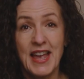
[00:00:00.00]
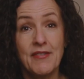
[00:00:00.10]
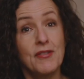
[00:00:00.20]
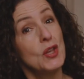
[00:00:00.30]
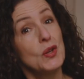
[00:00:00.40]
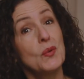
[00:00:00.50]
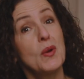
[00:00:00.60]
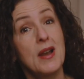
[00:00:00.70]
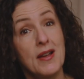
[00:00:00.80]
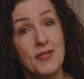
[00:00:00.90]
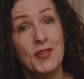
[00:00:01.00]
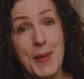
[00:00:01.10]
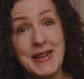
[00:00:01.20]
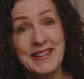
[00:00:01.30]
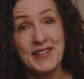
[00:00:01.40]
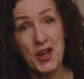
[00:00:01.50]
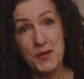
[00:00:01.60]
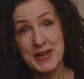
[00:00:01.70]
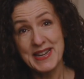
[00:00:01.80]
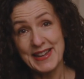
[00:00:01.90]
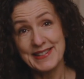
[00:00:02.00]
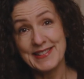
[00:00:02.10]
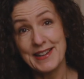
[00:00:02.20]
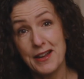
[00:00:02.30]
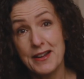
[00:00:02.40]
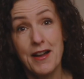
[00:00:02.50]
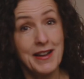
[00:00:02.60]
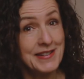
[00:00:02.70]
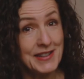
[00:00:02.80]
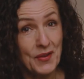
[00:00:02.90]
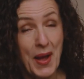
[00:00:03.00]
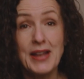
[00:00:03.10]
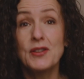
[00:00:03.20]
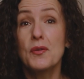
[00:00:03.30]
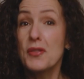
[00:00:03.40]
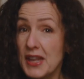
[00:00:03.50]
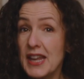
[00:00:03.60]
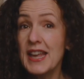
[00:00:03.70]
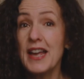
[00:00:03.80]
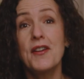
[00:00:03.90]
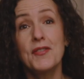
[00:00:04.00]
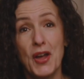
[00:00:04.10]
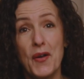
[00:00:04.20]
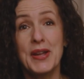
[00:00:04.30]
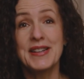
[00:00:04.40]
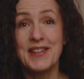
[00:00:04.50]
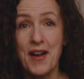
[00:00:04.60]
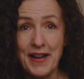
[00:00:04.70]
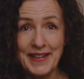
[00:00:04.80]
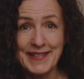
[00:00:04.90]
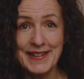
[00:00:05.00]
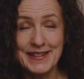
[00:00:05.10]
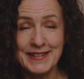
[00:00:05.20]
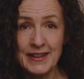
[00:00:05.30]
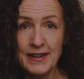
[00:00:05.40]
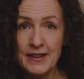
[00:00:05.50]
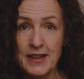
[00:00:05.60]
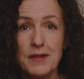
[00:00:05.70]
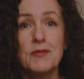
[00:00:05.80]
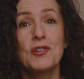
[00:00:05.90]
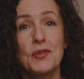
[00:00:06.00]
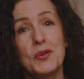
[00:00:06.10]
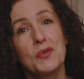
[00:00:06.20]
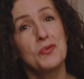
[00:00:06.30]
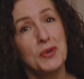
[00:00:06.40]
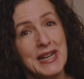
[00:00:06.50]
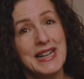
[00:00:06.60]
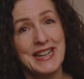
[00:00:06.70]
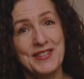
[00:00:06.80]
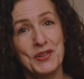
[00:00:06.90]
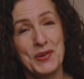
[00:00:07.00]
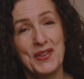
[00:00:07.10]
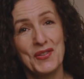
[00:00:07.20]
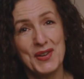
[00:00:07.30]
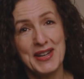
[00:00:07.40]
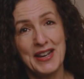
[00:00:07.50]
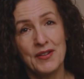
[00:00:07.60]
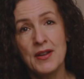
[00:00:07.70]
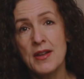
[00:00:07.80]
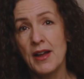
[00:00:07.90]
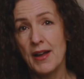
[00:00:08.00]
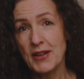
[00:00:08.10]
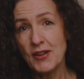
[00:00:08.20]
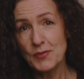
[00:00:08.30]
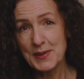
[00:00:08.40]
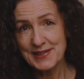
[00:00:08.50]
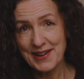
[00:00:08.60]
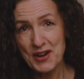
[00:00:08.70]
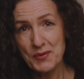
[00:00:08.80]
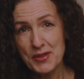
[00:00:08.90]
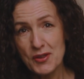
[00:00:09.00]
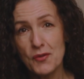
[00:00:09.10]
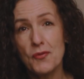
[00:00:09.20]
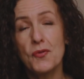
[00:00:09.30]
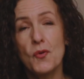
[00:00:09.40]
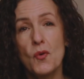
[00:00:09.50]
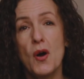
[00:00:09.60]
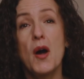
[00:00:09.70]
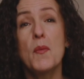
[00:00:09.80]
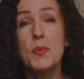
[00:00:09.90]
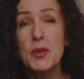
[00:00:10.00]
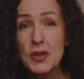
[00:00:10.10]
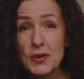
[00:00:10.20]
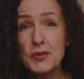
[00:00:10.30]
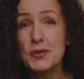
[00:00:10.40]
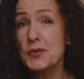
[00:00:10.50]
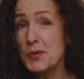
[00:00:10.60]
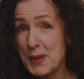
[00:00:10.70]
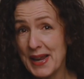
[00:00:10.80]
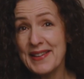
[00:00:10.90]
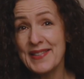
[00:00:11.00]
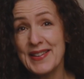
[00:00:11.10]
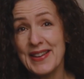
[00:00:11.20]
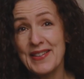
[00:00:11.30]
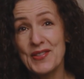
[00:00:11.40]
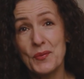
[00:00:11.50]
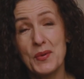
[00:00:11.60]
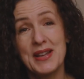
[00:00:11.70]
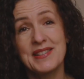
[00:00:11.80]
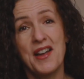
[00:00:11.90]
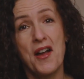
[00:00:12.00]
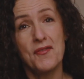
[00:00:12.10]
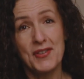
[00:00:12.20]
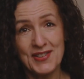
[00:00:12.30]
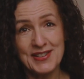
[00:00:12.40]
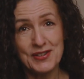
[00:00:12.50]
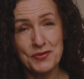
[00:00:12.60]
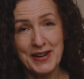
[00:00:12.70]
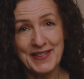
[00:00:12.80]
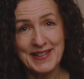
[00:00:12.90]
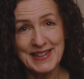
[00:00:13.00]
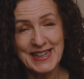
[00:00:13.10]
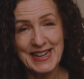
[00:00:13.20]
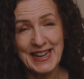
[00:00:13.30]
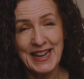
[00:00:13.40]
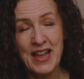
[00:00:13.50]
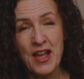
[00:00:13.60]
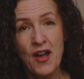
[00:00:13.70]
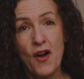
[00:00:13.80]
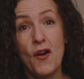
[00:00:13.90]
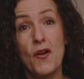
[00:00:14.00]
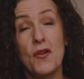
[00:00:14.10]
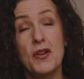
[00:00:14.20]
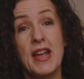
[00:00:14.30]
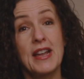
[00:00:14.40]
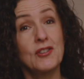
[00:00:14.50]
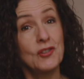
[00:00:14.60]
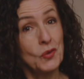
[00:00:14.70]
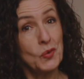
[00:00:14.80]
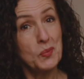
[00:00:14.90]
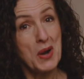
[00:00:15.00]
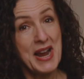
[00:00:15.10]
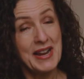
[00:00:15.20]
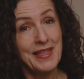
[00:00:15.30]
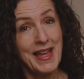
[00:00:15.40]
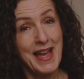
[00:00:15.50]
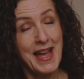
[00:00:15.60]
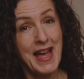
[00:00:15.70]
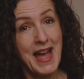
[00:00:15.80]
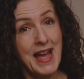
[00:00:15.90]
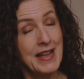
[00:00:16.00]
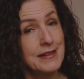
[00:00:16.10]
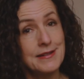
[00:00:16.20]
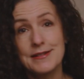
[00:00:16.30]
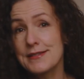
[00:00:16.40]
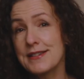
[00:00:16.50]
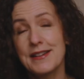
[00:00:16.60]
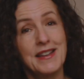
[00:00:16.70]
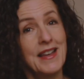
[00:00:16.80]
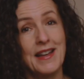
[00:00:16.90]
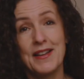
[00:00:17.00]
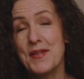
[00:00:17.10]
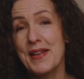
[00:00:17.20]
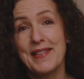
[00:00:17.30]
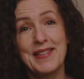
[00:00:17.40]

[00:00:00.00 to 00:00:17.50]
If you love spending time in nature like I do and you're thinking of going to Iceland, then I'm sure you'll really enjoy this video. I'm going to be sharing with you 4 beautiful places which I visited recently on a short break there, and yeah, it's